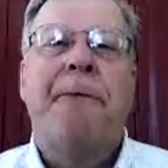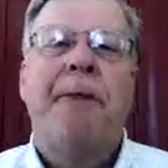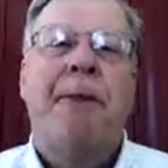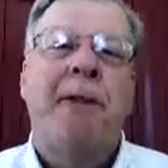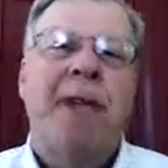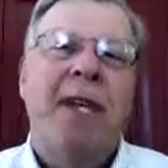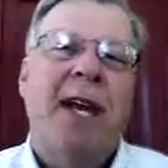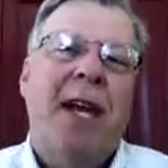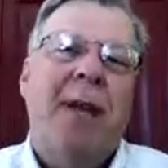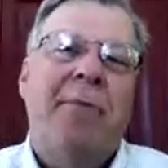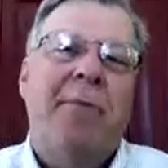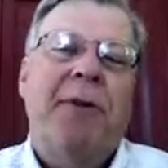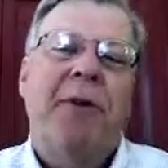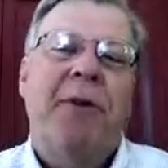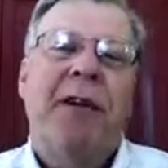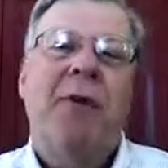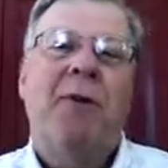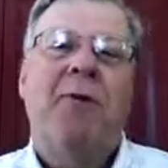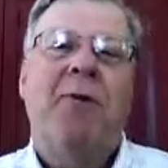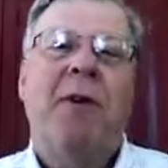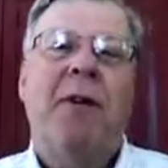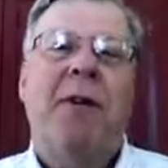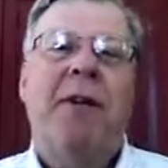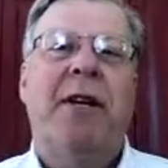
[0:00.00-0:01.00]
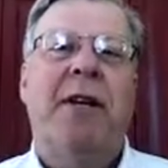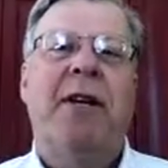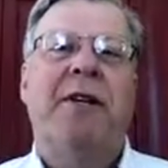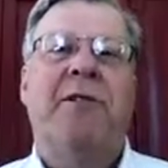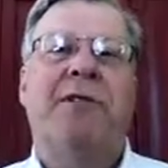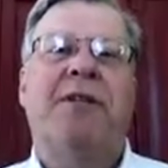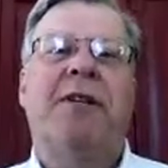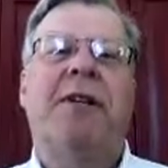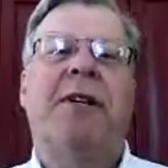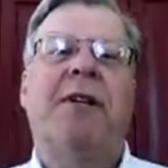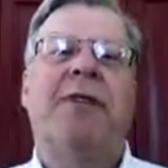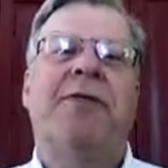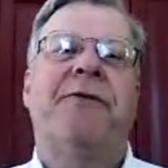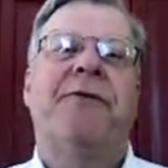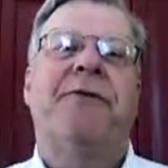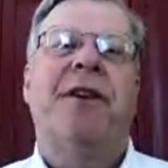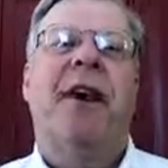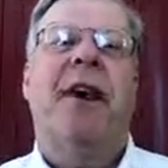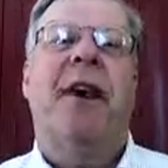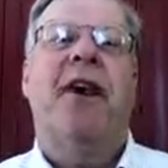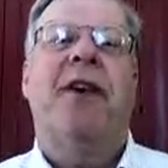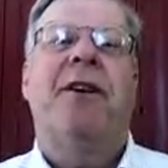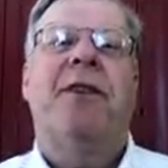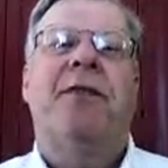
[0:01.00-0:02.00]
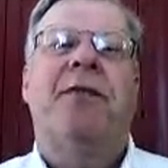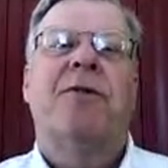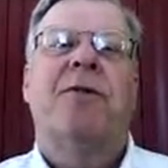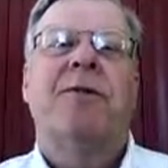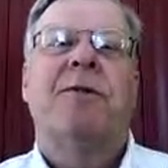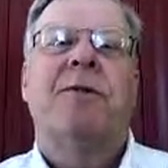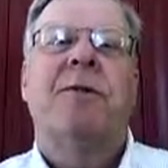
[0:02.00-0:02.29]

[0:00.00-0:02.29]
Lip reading: namely what gives things value.